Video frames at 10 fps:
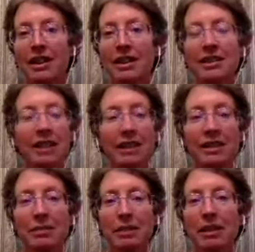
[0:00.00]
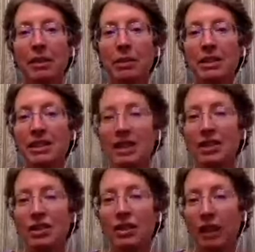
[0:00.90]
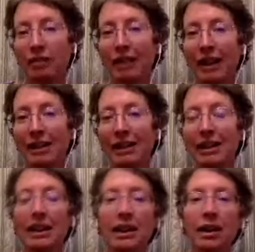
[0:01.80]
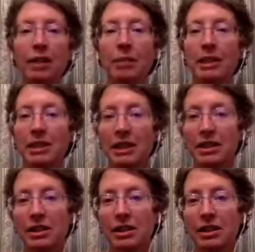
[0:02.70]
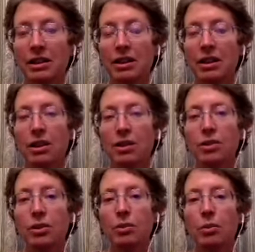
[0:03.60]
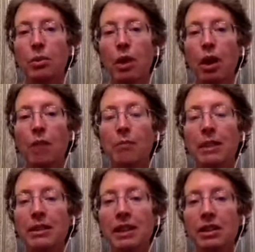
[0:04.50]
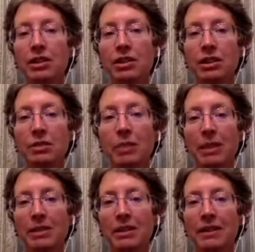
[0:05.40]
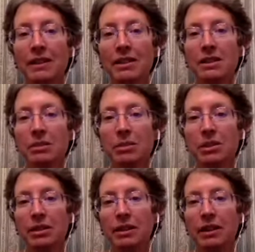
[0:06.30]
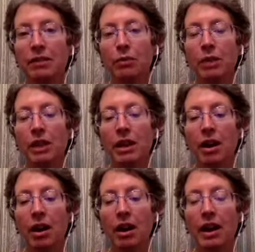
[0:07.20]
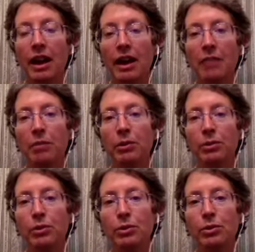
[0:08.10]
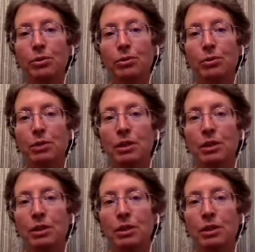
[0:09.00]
is not something that we teach directly in our meditation so our meditation is based on the assumption that if we are able to